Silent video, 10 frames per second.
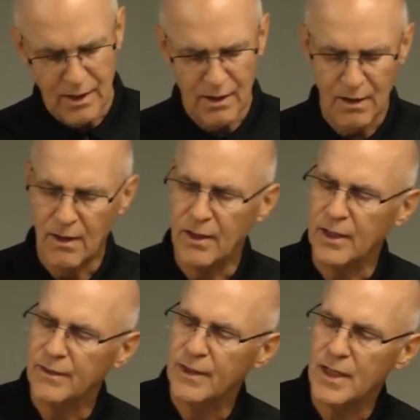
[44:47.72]

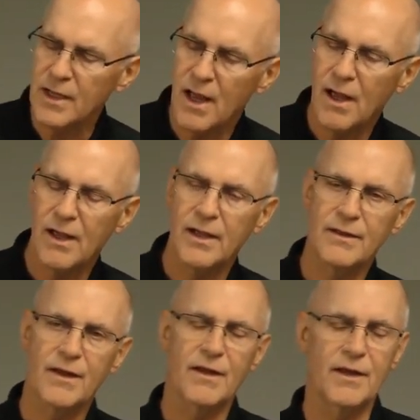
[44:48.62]
in
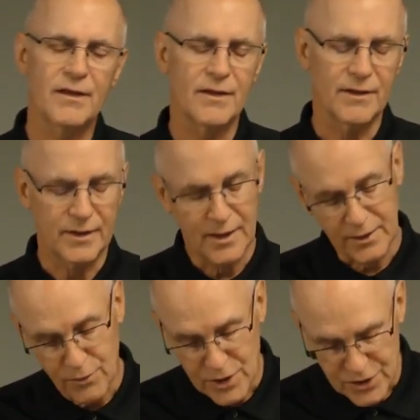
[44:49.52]
the
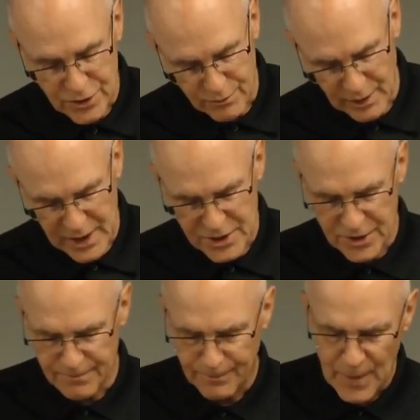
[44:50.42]
Christian
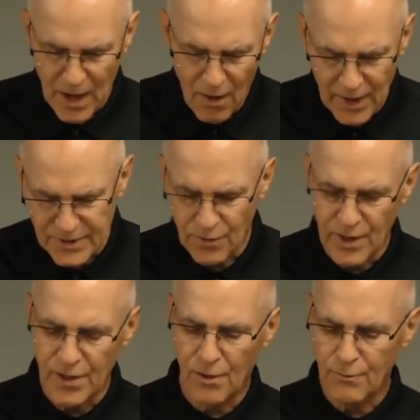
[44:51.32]
religion. All right, so
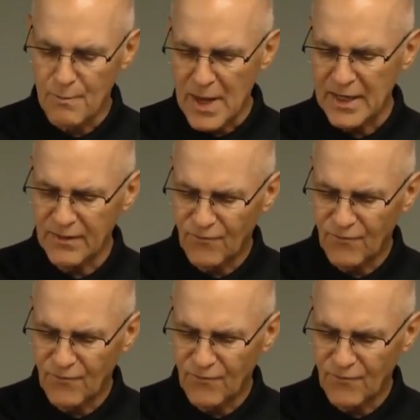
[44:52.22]
in our remaining